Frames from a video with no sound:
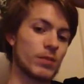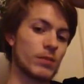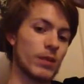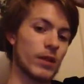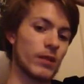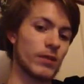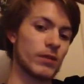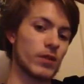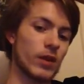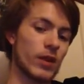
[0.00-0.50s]

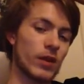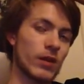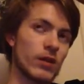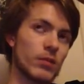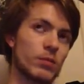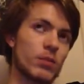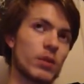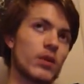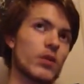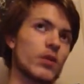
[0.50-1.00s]
my friend,
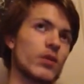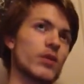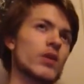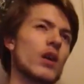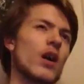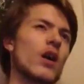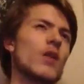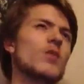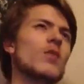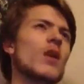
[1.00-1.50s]
because
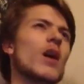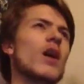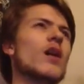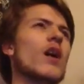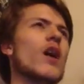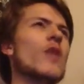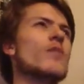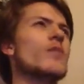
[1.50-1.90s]
I, I,